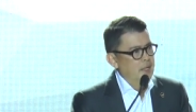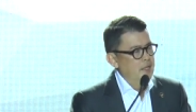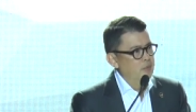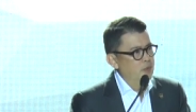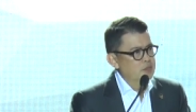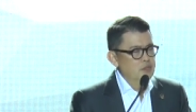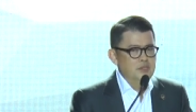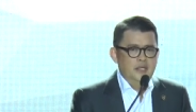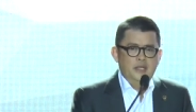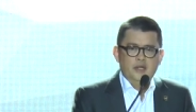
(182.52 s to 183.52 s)
And he wants
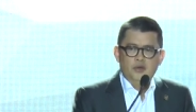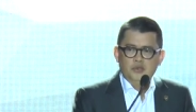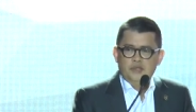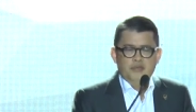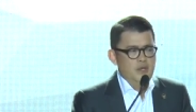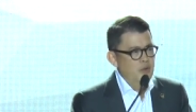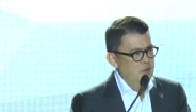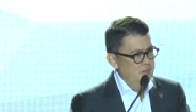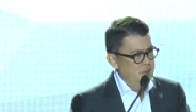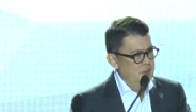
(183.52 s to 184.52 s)
to see an inclusive
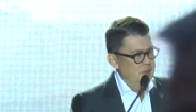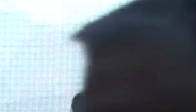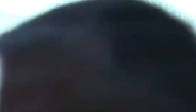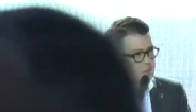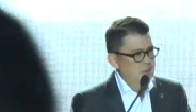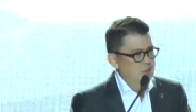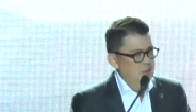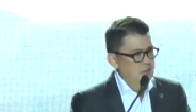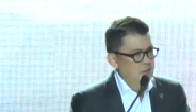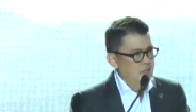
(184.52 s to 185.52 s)
economy
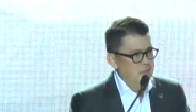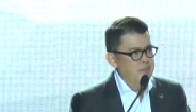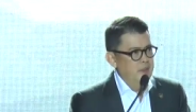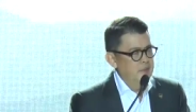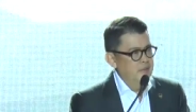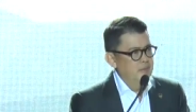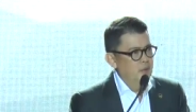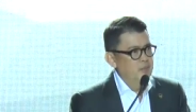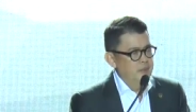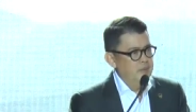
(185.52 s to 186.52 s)

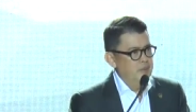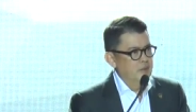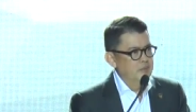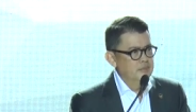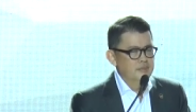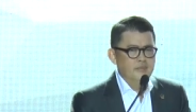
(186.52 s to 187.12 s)
helping more people.